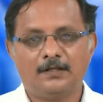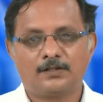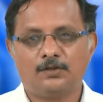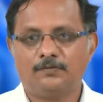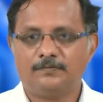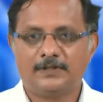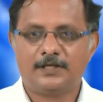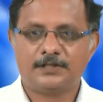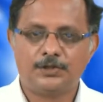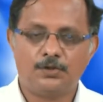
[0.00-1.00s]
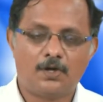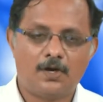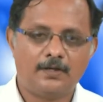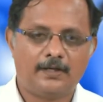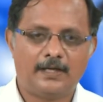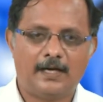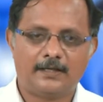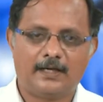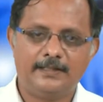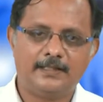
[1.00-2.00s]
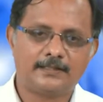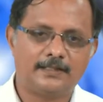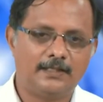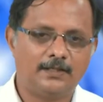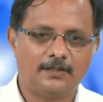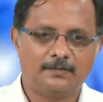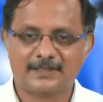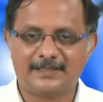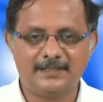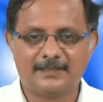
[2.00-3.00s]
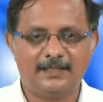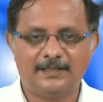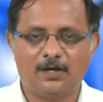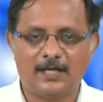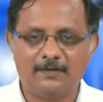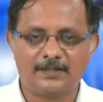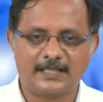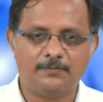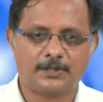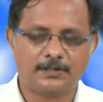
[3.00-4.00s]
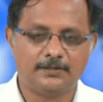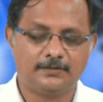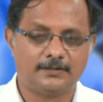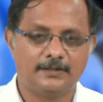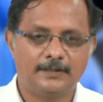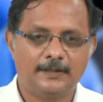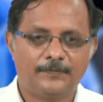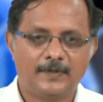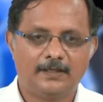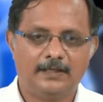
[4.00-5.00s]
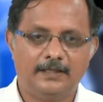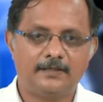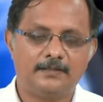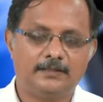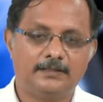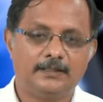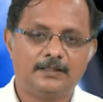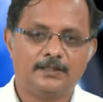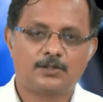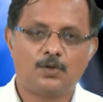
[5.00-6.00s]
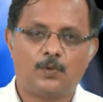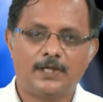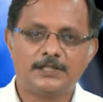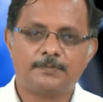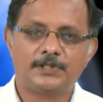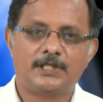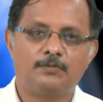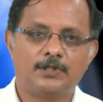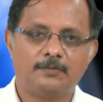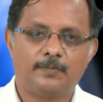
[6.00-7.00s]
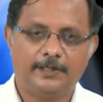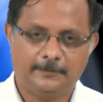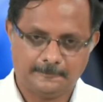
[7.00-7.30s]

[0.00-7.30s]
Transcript: So whether it is a neuron or a cardiac cell or a skin cell, they all have the same structures, right, internally. So what is special about the brain?